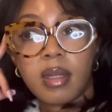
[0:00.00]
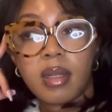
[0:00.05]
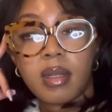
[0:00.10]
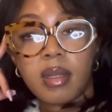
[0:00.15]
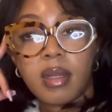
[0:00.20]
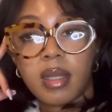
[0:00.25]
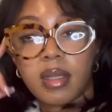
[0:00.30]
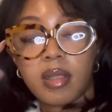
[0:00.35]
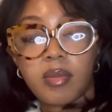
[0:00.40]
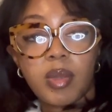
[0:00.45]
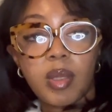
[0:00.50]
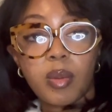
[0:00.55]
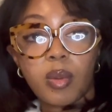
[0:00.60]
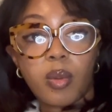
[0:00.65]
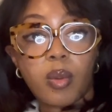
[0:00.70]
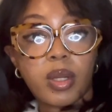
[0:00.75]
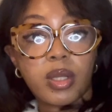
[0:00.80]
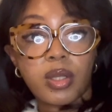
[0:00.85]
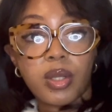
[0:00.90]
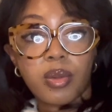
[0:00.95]
As if people,
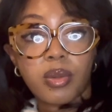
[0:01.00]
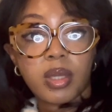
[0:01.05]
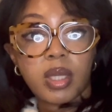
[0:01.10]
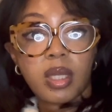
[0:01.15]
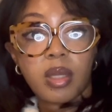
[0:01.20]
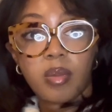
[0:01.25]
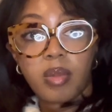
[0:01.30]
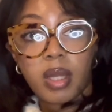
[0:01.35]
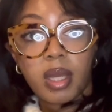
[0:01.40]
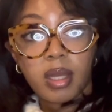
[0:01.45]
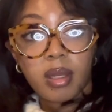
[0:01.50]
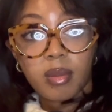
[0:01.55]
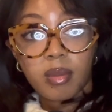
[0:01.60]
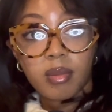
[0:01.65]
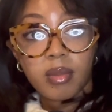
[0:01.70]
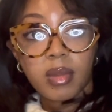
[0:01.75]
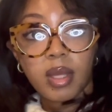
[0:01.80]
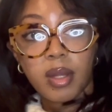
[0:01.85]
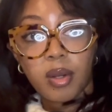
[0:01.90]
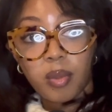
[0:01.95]
one, don't keep like
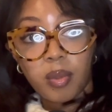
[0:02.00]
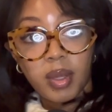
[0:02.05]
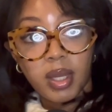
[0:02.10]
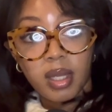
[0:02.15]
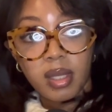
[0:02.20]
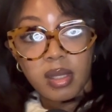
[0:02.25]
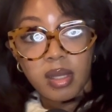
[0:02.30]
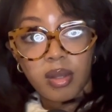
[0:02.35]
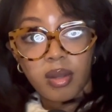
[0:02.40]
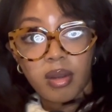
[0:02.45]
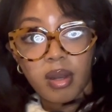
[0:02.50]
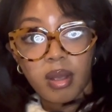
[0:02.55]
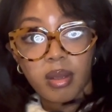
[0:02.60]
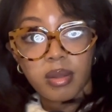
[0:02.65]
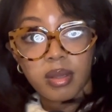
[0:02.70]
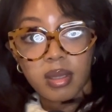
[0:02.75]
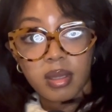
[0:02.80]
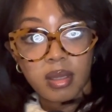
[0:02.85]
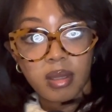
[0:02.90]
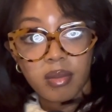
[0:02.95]
little pigs in their
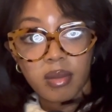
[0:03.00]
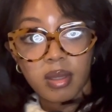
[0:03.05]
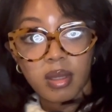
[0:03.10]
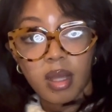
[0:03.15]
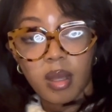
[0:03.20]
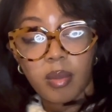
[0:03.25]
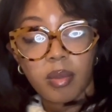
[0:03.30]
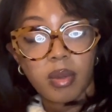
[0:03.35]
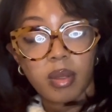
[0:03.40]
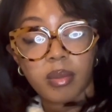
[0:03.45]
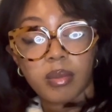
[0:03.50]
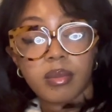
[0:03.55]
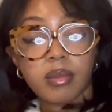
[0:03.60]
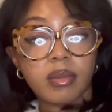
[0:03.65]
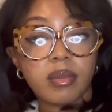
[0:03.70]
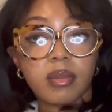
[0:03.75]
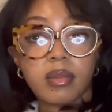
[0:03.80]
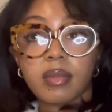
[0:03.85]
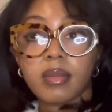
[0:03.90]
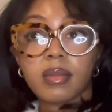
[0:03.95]
house and stuff like that. But
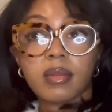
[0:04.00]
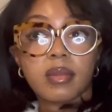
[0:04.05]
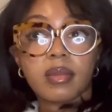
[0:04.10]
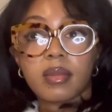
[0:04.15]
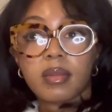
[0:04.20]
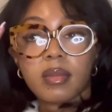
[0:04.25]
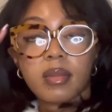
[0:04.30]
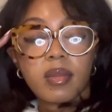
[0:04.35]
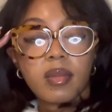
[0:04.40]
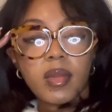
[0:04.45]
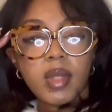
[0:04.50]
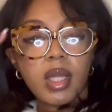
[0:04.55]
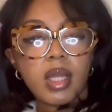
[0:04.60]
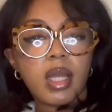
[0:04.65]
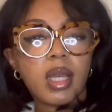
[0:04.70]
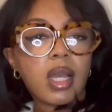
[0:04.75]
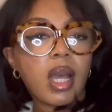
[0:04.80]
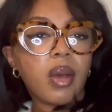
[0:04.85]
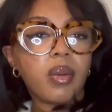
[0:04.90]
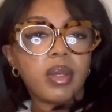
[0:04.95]

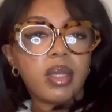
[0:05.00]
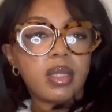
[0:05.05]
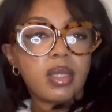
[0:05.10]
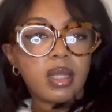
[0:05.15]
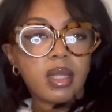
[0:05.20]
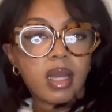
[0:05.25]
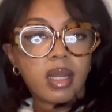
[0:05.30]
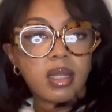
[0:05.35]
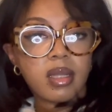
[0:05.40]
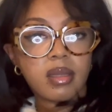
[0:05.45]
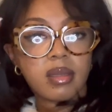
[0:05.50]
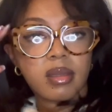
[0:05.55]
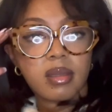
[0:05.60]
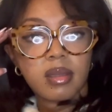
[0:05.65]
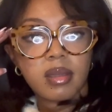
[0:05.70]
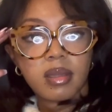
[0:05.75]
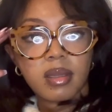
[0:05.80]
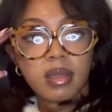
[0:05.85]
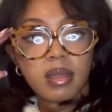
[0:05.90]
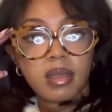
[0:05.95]
like how easy that
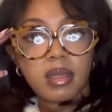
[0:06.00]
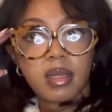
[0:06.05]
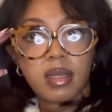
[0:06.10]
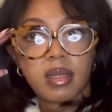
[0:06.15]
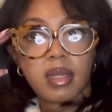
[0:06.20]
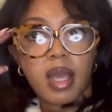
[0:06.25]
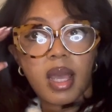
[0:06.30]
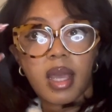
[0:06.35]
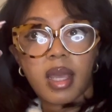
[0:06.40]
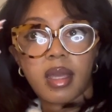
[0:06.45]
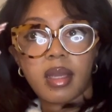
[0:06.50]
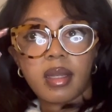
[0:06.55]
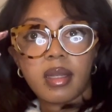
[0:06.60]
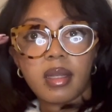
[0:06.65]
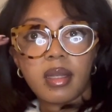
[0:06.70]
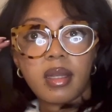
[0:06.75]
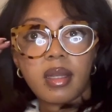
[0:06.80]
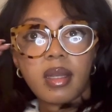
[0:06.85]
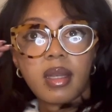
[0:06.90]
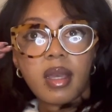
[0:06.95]
is to say.
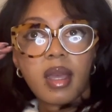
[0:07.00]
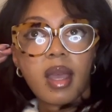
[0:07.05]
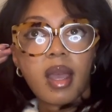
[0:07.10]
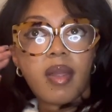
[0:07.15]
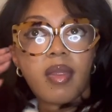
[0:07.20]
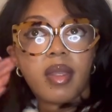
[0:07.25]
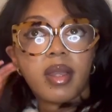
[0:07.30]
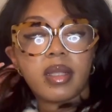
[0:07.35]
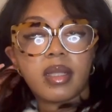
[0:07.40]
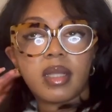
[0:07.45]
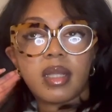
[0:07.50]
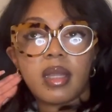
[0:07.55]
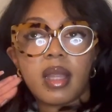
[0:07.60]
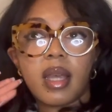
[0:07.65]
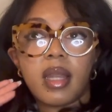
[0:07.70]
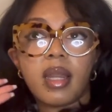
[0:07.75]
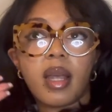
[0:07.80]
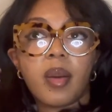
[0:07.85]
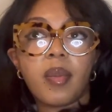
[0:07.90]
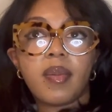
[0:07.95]
And then to
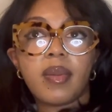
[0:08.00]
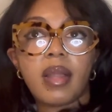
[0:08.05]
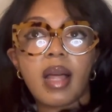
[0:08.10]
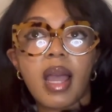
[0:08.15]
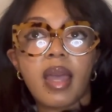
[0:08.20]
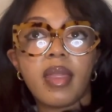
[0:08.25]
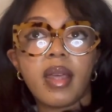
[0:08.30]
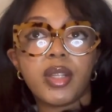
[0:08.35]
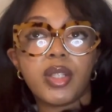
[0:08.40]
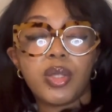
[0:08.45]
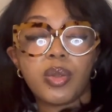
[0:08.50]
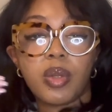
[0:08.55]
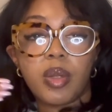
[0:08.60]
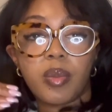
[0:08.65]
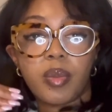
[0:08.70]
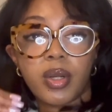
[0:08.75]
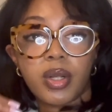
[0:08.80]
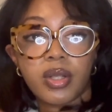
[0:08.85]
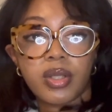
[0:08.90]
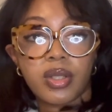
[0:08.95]
then apply that to a
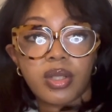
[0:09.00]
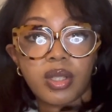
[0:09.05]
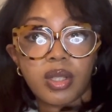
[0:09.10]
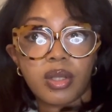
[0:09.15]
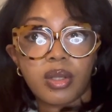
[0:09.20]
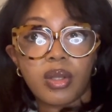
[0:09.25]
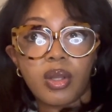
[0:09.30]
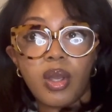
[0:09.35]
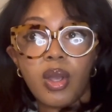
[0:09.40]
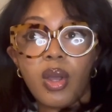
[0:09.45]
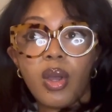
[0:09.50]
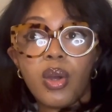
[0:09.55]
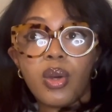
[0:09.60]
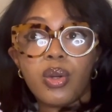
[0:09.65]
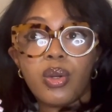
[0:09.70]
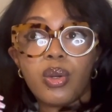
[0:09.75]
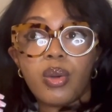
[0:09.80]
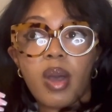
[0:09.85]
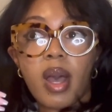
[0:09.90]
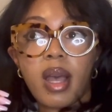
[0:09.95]
person
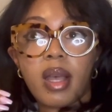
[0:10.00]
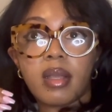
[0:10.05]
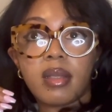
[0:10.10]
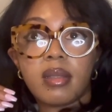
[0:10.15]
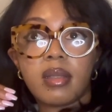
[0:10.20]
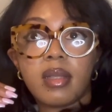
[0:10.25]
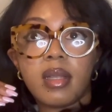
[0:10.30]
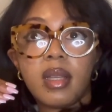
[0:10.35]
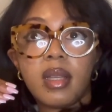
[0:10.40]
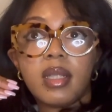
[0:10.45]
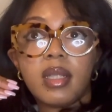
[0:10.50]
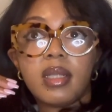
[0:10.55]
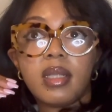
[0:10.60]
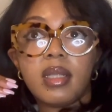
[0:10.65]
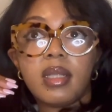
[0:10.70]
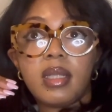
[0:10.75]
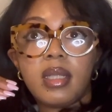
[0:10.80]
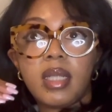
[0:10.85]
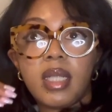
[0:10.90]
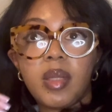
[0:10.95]
who has
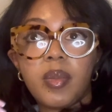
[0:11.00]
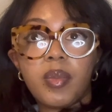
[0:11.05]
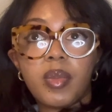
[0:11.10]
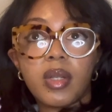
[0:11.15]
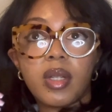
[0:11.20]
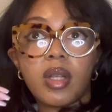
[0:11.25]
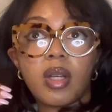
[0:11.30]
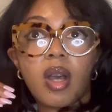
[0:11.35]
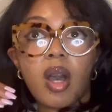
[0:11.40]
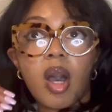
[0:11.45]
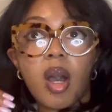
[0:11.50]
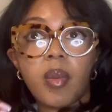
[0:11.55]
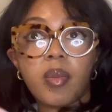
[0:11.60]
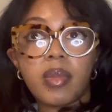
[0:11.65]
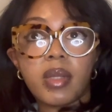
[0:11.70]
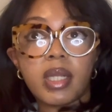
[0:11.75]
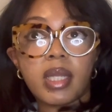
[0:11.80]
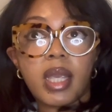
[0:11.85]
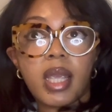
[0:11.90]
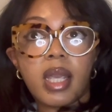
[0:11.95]
deep,
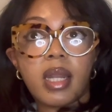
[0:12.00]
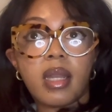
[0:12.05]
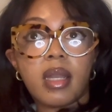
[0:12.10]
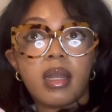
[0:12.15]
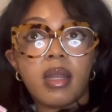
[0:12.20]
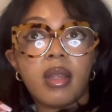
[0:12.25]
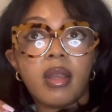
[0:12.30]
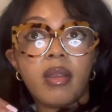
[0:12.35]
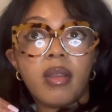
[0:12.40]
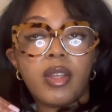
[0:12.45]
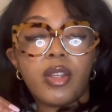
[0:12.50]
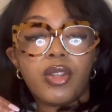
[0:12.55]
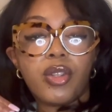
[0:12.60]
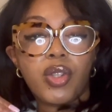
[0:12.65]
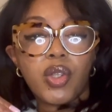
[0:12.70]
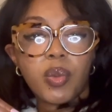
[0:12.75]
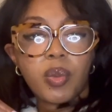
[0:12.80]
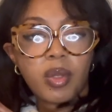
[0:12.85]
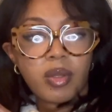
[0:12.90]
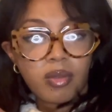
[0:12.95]
complicated
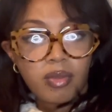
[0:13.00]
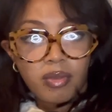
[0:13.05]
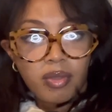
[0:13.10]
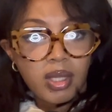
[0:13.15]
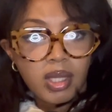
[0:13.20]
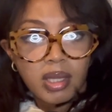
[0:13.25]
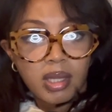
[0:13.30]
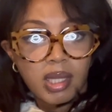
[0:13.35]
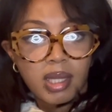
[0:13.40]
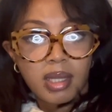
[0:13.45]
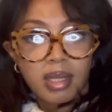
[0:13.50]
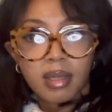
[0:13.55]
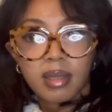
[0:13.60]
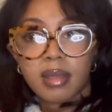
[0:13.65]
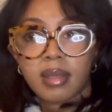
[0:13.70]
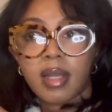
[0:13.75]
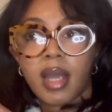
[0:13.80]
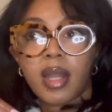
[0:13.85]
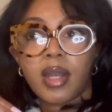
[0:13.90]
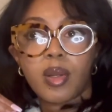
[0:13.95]
human
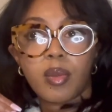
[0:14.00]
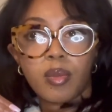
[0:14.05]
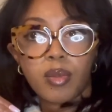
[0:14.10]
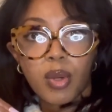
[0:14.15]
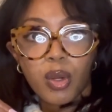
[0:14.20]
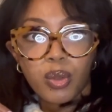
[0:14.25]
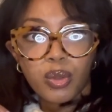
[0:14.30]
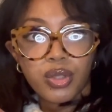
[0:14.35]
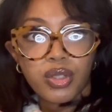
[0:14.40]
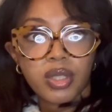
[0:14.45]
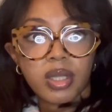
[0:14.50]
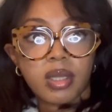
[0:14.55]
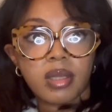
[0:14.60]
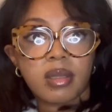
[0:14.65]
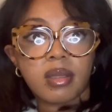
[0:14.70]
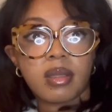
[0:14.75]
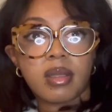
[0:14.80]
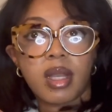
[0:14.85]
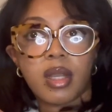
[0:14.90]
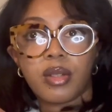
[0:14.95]
feelings and
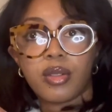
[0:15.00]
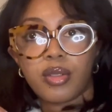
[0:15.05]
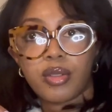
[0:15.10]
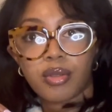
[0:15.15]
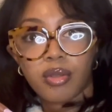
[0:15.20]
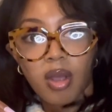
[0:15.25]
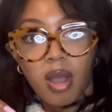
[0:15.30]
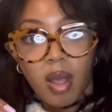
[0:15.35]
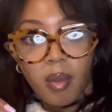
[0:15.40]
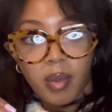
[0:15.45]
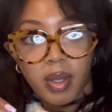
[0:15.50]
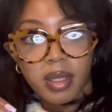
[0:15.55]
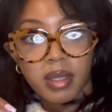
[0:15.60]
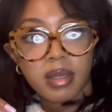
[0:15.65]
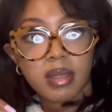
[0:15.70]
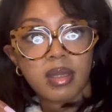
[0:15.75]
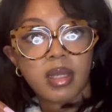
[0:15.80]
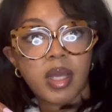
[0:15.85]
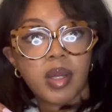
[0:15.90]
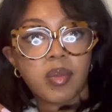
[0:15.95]
emotions and
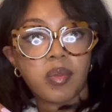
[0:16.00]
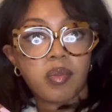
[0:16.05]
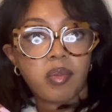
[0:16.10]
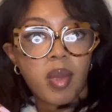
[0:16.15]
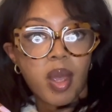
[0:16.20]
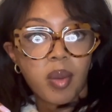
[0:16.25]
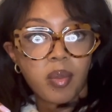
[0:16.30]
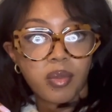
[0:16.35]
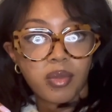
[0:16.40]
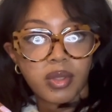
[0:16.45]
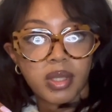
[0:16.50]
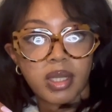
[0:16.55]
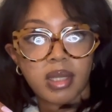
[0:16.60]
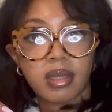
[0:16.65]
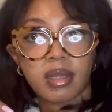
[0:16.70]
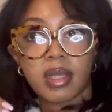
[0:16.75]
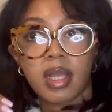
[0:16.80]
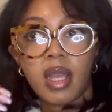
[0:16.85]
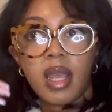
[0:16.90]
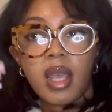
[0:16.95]
traumas and
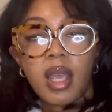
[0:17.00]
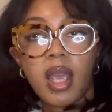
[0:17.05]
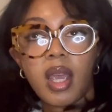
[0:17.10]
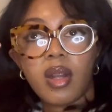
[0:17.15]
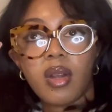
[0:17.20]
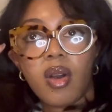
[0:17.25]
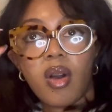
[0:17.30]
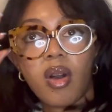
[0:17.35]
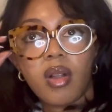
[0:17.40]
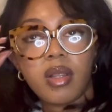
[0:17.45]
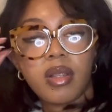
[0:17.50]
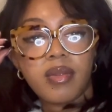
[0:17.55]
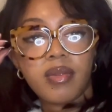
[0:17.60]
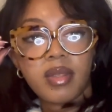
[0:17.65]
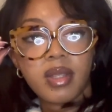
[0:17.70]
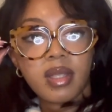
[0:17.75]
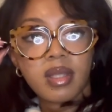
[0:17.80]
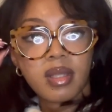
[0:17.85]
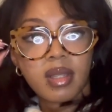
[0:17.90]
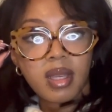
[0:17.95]
memories and all of
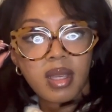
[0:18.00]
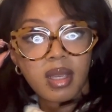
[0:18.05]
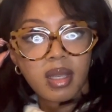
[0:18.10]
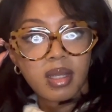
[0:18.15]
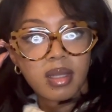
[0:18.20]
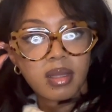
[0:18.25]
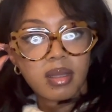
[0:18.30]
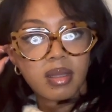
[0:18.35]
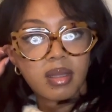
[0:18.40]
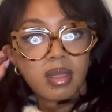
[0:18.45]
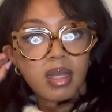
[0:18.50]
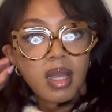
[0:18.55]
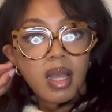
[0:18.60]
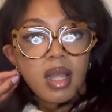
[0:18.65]
these things.